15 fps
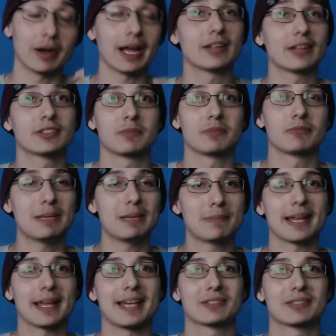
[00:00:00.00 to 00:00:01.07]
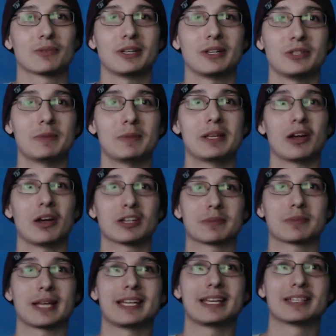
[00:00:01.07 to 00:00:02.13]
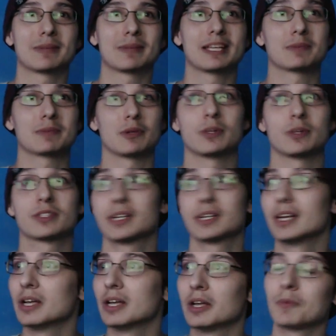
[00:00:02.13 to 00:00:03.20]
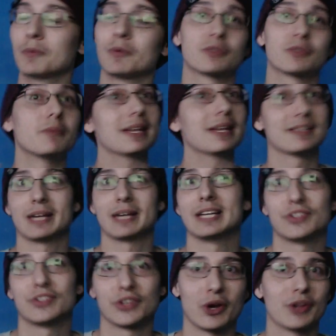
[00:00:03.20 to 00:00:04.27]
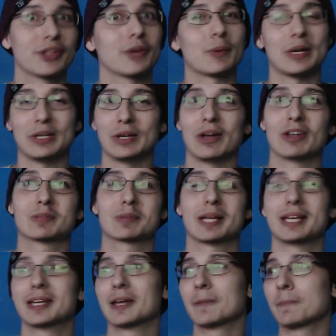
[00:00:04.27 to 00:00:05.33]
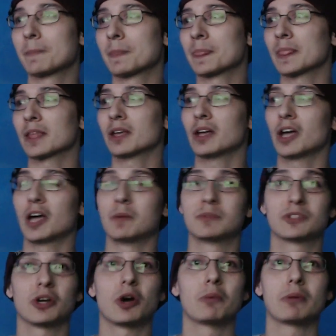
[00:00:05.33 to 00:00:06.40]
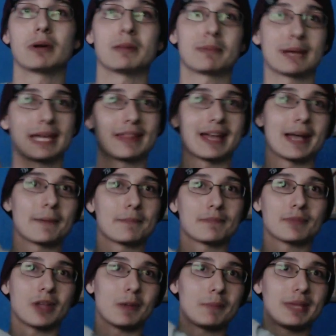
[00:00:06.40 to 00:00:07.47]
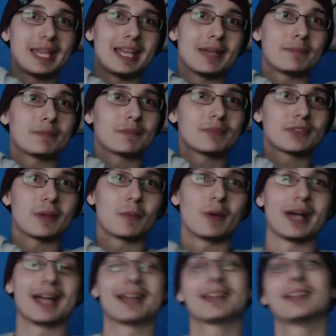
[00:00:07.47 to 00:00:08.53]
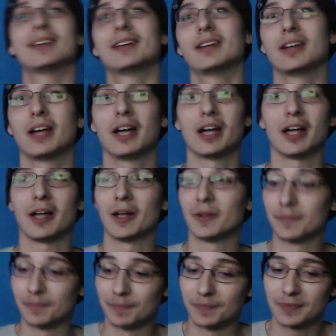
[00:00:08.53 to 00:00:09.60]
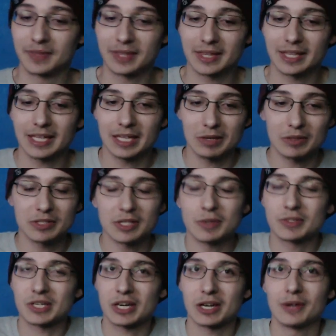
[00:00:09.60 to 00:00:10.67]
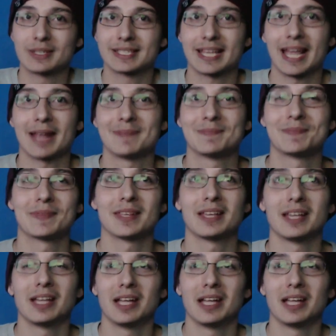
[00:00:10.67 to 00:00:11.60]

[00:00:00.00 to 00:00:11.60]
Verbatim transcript: had some replays of when Yumi last played BlazBlue, which for me is ages ago. I don't know when you last played it, so I'll probably play that up here somewhere. It was a close game,